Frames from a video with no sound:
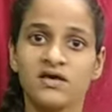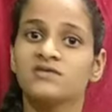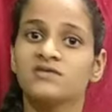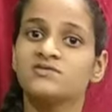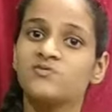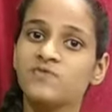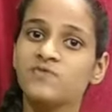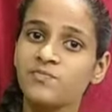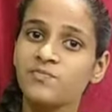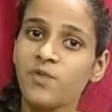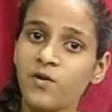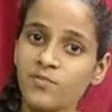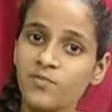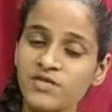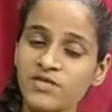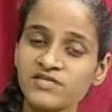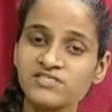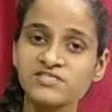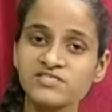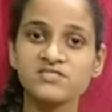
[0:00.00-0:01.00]
So when
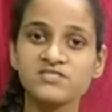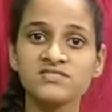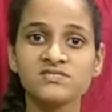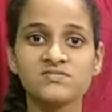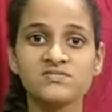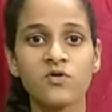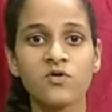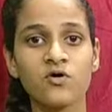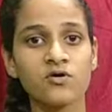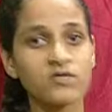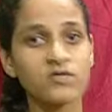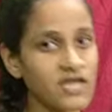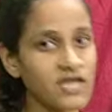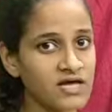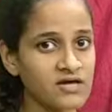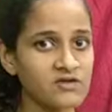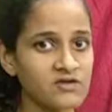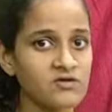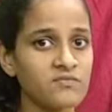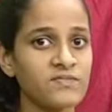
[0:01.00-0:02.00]
population is more, the
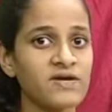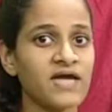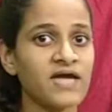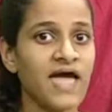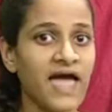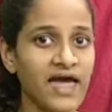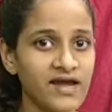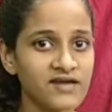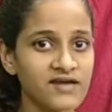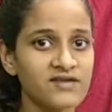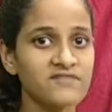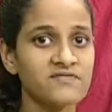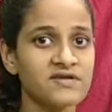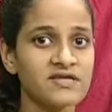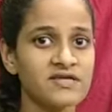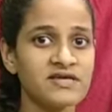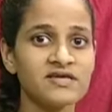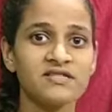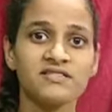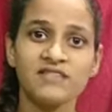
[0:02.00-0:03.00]
economic
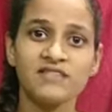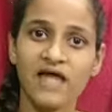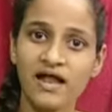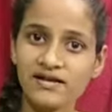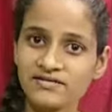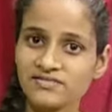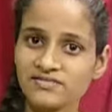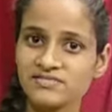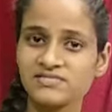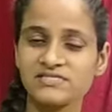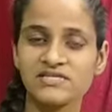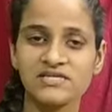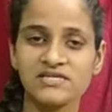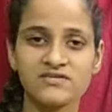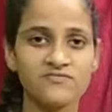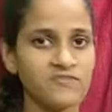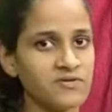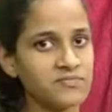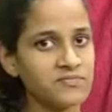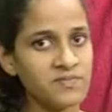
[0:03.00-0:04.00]
activity in that
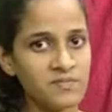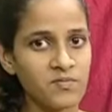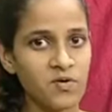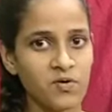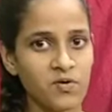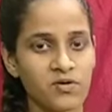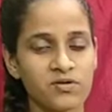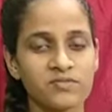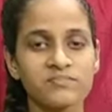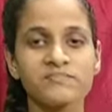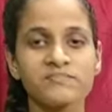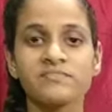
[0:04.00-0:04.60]
state will be more.